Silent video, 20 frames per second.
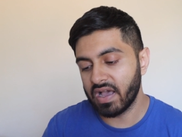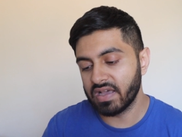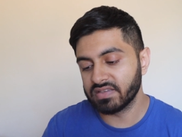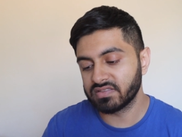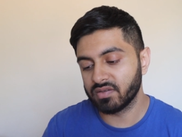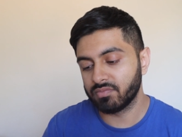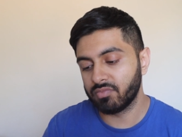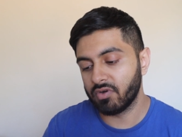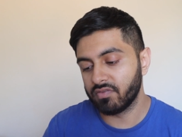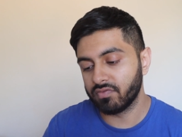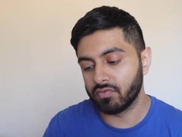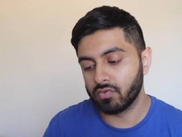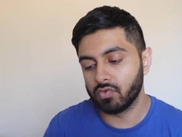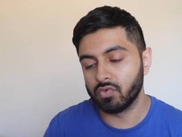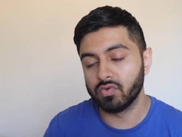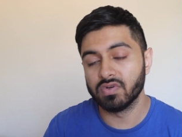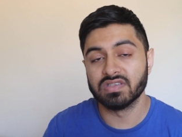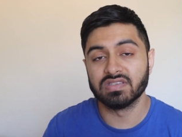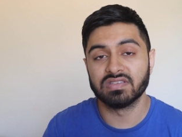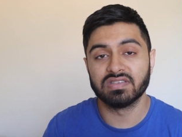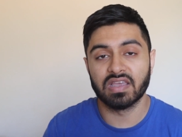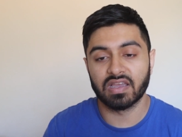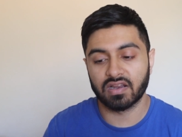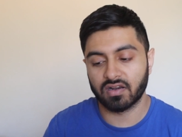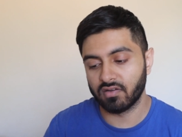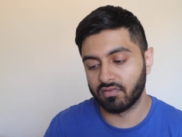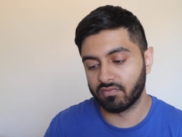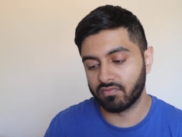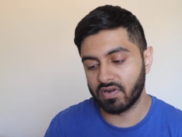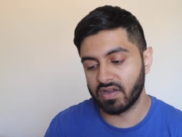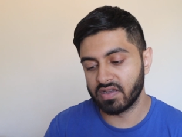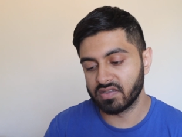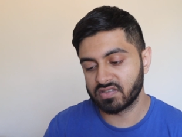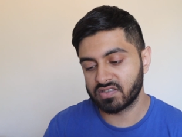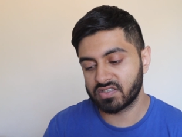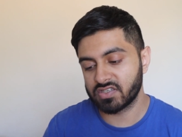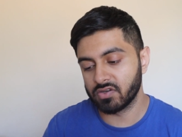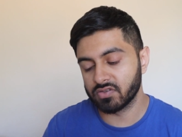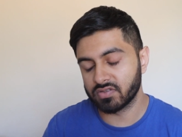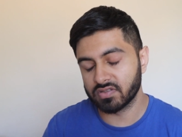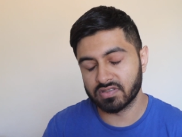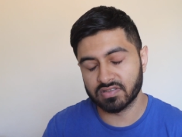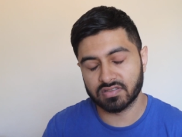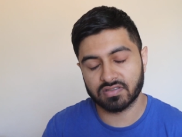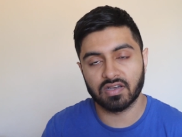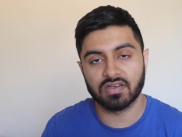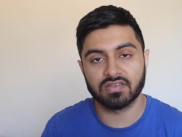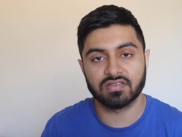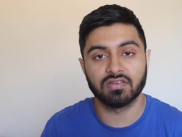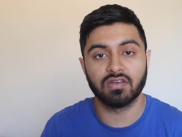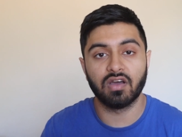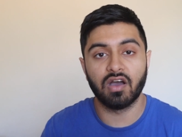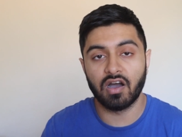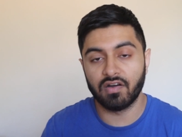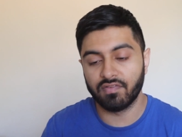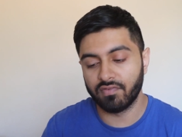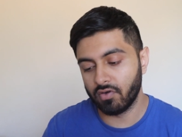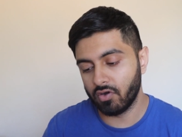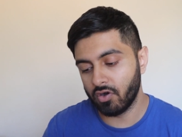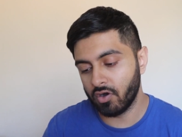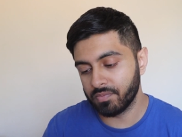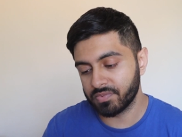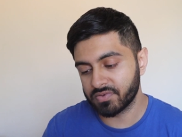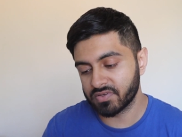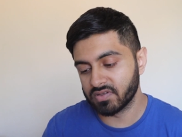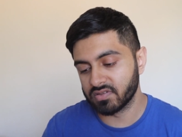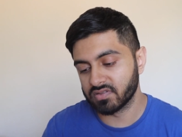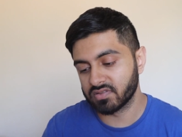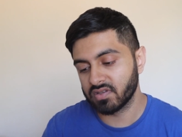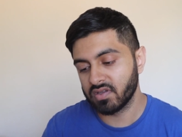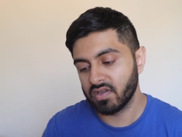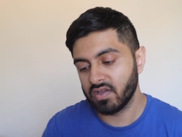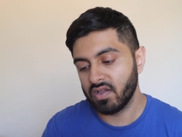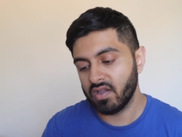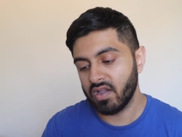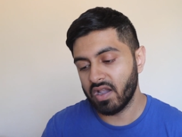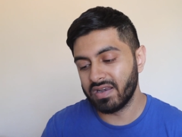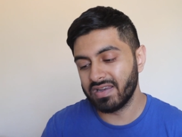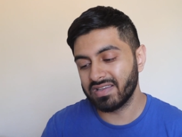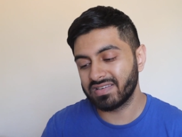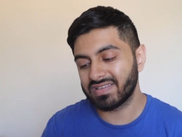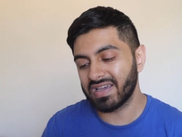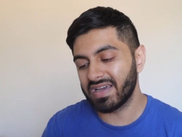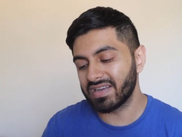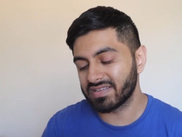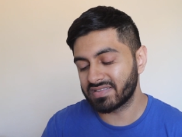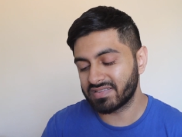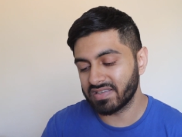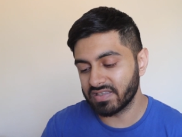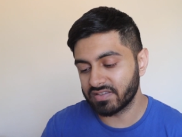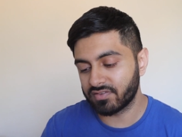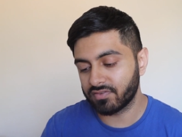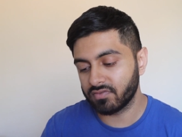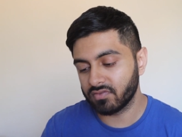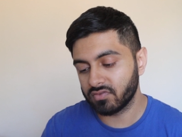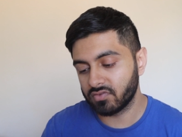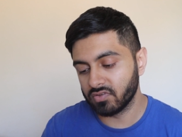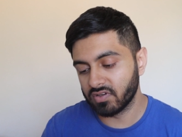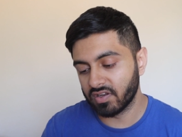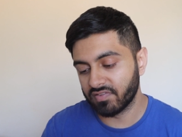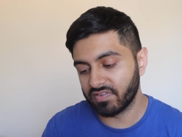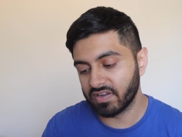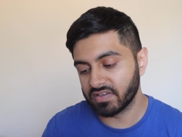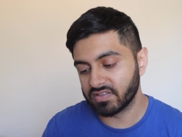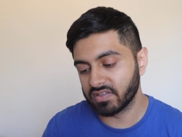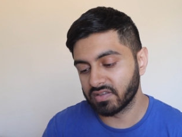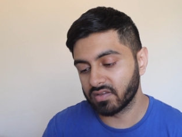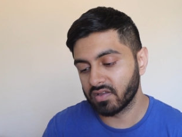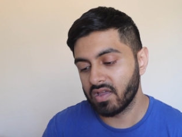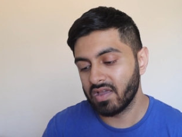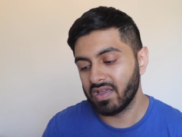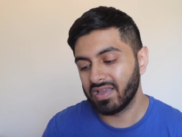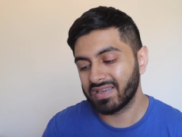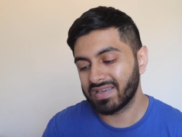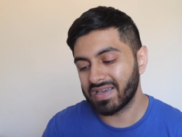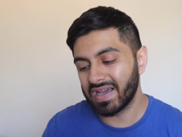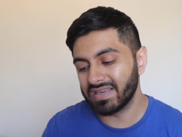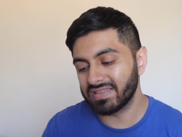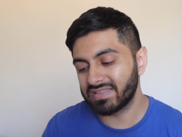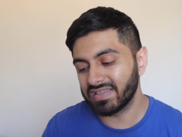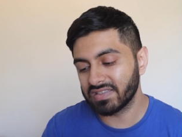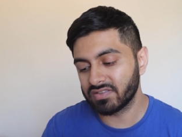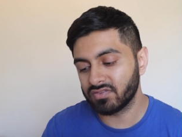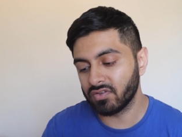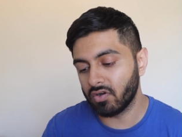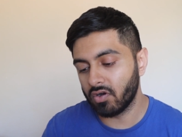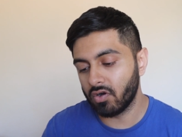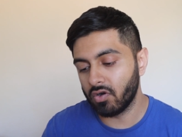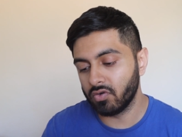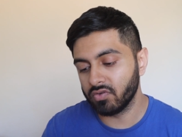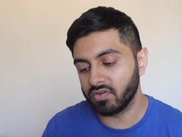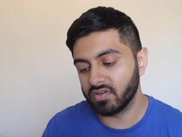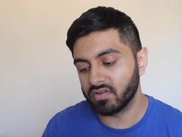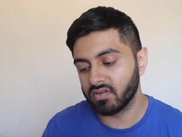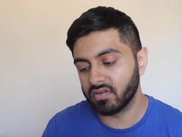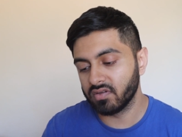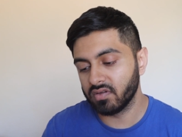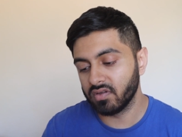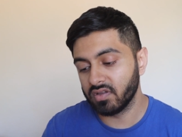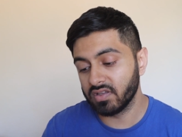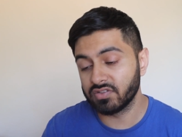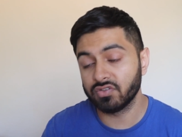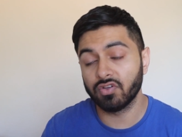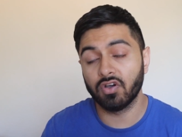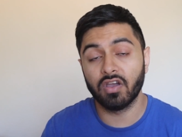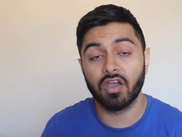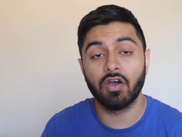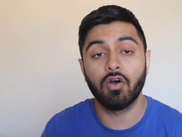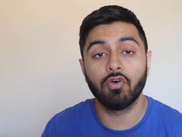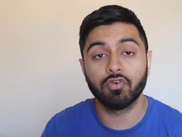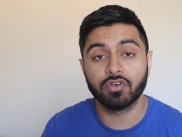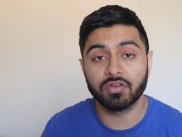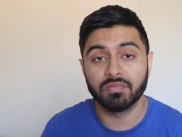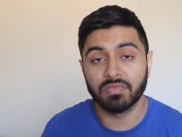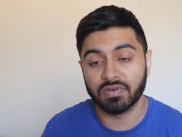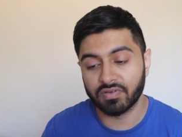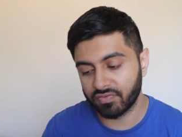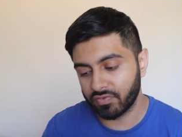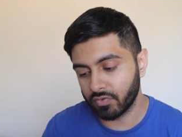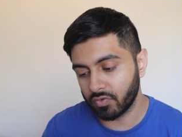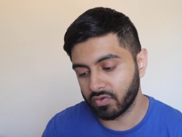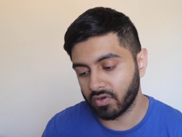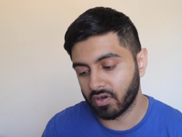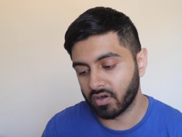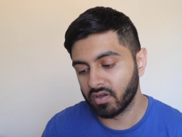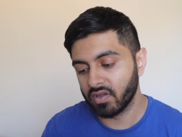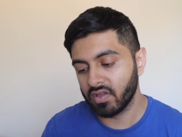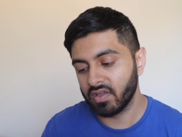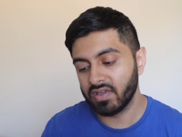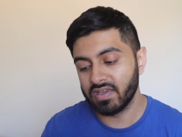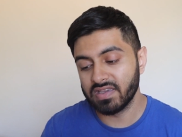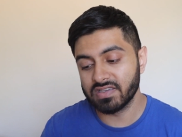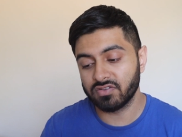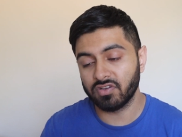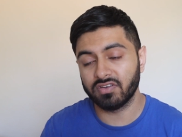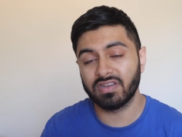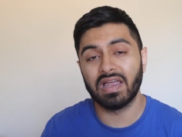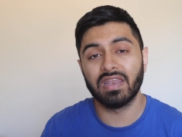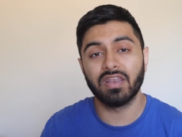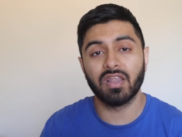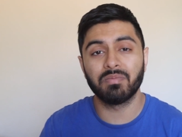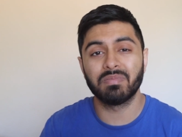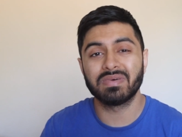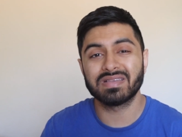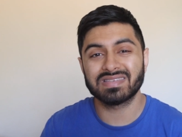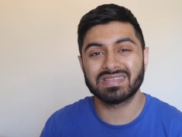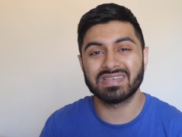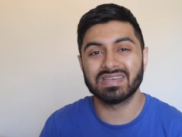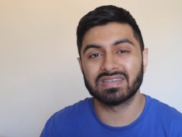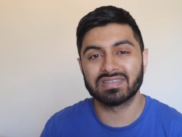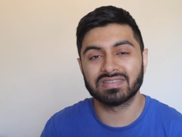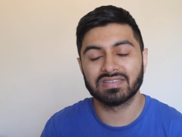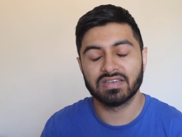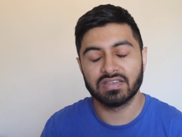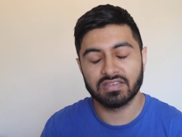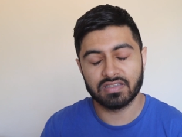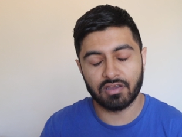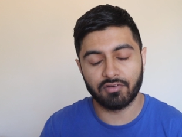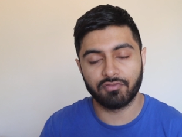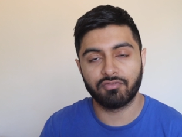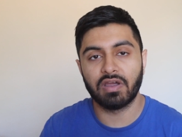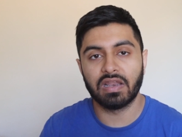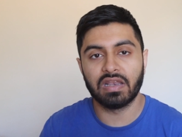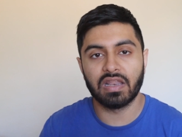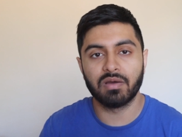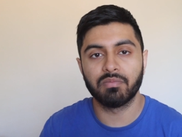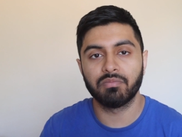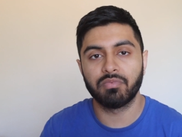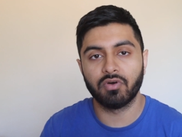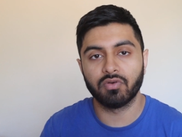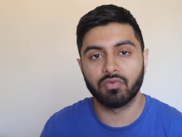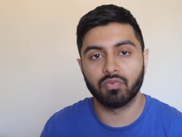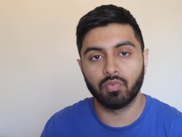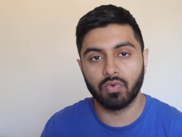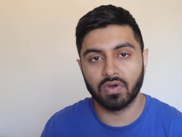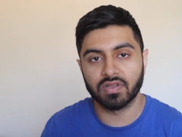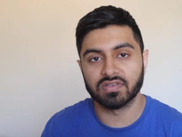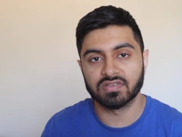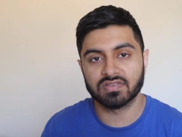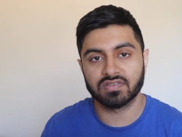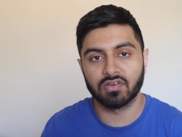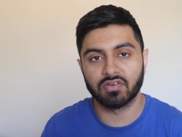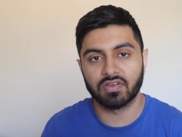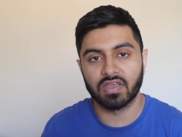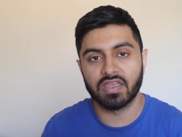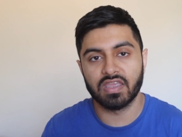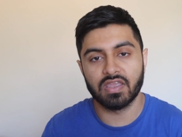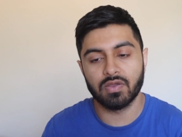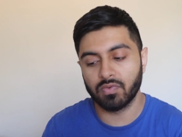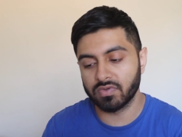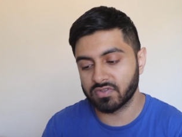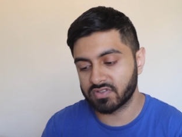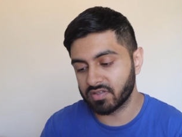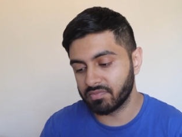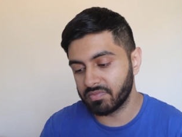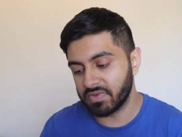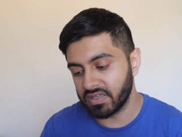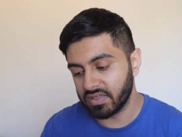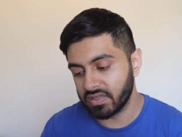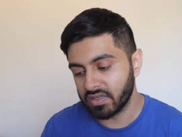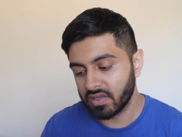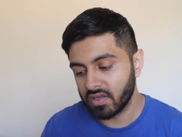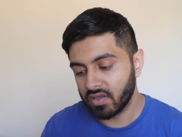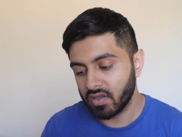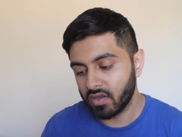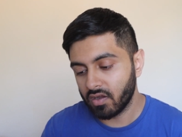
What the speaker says: has above all is Declan Rice. Chelsea discussing other options. An insider says to the Athletic, Kante is not a holding midfielder. He's not that number six that Frank Lampard wants. Okay, he wants to be